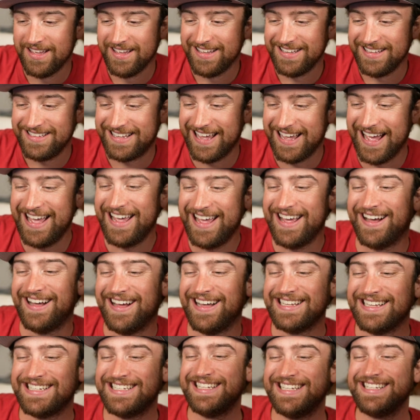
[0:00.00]

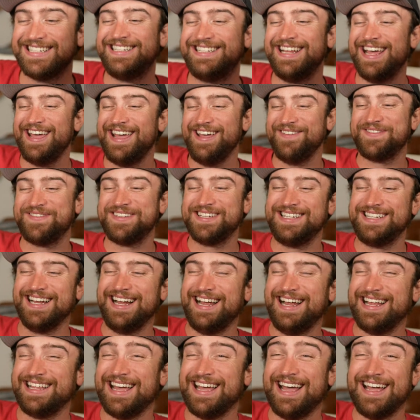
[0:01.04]
Chaos is Dave's
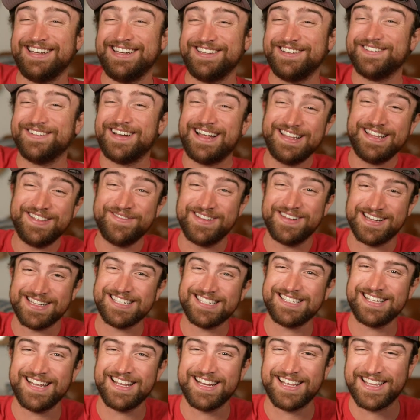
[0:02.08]
style. I do. I live in a
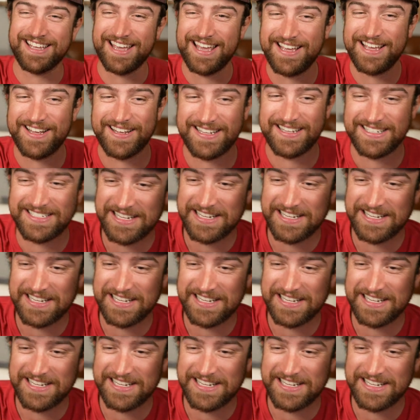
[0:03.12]
state of chaos.